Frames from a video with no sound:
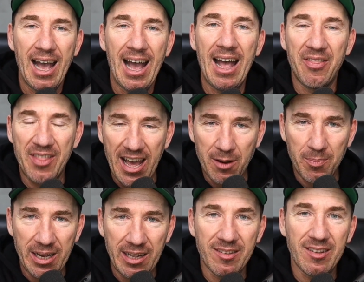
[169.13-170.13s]
And that
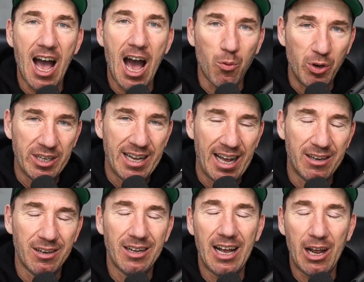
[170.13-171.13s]
means I will get
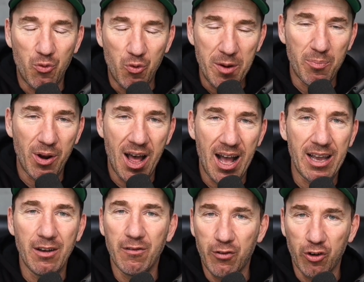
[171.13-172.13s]
a reply
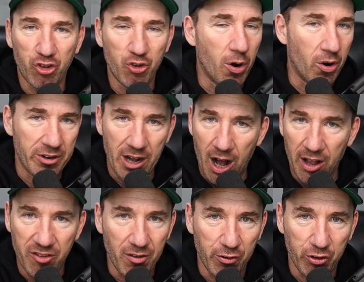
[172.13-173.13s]
for sure, or an
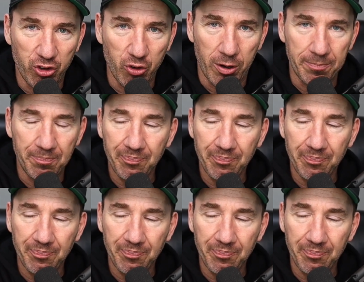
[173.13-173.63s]
answer for sure.